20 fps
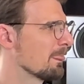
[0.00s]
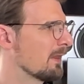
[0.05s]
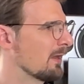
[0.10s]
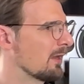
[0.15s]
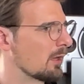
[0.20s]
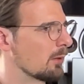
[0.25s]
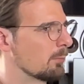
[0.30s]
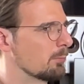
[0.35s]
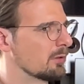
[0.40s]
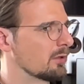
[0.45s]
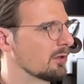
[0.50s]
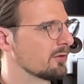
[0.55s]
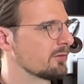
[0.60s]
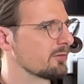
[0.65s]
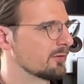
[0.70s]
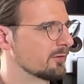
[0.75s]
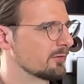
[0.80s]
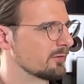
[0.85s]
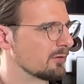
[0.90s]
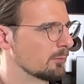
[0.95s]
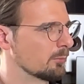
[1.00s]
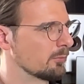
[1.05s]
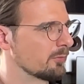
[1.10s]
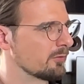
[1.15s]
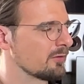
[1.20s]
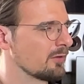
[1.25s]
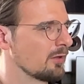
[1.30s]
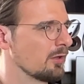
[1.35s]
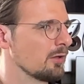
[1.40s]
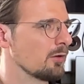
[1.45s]
and bigger
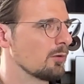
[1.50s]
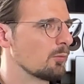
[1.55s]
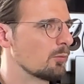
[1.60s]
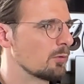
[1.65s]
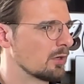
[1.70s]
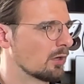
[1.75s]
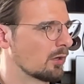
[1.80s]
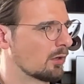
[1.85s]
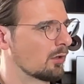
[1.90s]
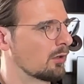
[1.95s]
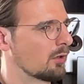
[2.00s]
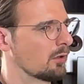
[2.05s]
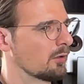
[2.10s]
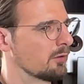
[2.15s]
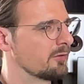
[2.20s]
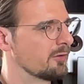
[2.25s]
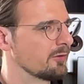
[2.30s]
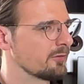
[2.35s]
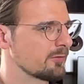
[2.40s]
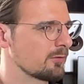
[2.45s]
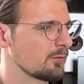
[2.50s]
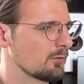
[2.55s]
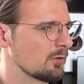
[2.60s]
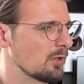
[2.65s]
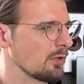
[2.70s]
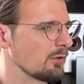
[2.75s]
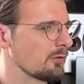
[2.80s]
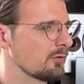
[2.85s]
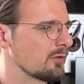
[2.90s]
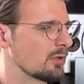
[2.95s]
systems, we are
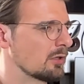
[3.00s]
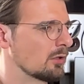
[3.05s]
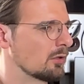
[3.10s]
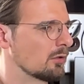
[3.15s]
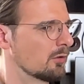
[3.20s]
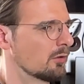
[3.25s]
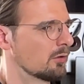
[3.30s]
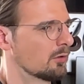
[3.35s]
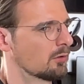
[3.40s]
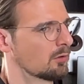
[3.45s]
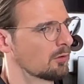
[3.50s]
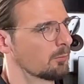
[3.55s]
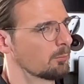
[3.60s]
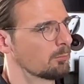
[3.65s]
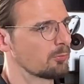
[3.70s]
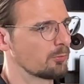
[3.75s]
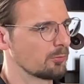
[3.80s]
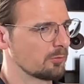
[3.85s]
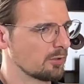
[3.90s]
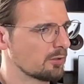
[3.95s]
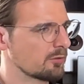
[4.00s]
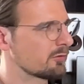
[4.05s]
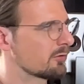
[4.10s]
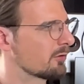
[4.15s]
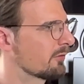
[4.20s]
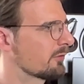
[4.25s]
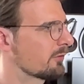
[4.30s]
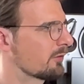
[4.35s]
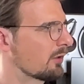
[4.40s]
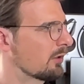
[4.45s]
disconnecting the production
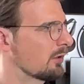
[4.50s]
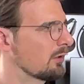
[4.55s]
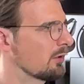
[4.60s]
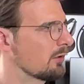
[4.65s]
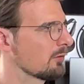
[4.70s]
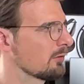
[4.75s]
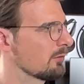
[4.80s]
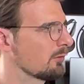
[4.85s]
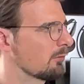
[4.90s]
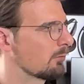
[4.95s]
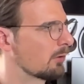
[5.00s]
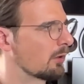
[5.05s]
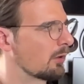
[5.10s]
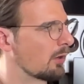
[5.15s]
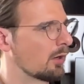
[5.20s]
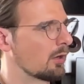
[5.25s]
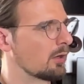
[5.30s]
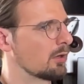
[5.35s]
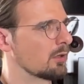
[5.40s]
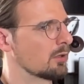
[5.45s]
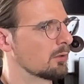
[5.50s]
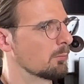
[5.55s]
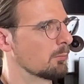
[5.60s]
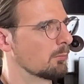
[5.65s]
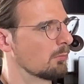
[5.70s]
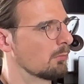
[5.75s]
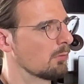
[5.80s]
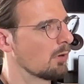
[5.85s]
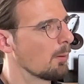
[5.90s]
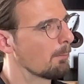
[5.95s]
side where I
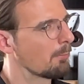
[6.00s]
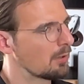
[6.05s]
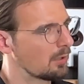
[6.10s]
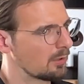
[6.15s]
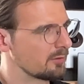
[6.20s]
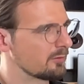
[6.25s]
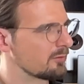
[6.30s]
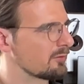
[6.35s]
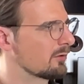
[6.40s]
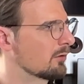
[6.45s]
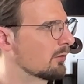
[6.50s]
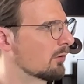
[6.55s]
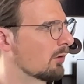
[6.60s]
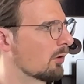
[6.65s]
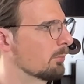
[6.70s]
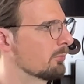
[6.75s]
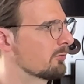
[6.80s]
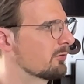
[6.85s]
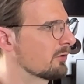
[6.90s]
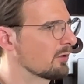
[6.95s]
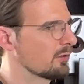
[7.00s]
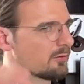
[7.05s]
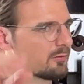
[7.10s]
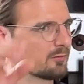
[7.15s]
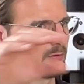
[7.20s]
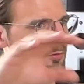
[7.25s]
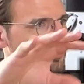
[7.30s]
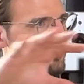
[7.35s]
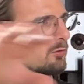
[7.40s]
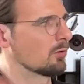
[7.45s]
am placing objects,
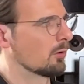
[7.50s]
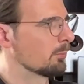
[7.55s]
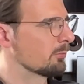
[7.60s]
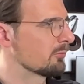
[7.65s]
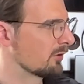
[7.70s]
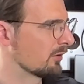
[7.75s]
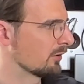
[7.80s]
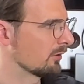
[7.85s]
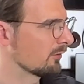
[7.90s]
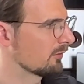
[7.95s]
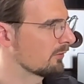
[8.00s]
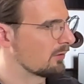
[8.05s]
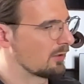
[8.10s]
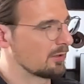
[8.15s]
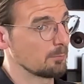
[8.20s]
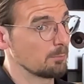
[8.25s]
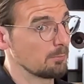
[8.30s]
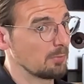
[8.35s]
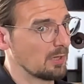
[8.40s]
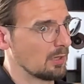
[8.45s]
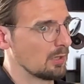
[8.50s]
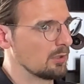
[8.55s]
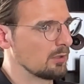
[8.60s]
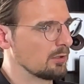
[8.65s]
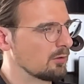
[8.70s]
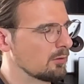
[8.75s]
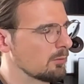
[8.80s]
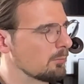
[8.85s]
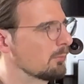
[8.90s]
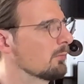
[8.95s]
audio objects, like panning
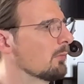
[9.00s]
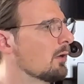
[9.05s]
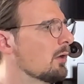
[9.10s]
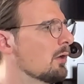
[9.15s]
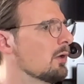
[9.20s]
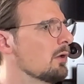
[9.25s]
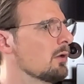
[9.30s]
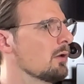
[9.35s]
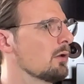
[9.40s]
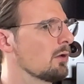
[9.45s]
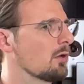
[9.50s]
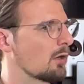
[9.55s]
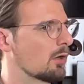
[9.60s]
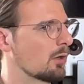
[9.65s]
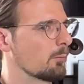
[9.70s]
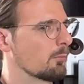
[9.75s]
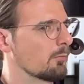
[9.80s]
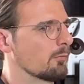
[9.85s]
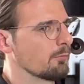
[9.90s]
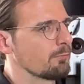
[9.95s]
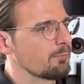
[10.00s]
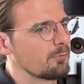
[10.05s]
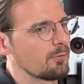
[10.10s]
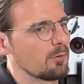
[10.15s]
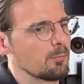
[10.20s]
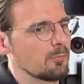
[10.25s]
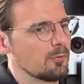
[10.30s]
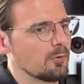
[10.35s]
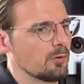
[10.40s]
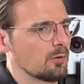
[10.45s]
them, um,
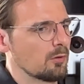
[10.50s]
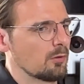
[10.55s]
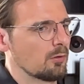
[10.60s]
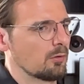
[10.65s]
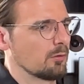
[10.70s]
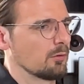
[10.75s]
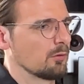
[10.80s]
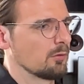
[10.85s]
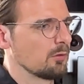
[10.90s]
from the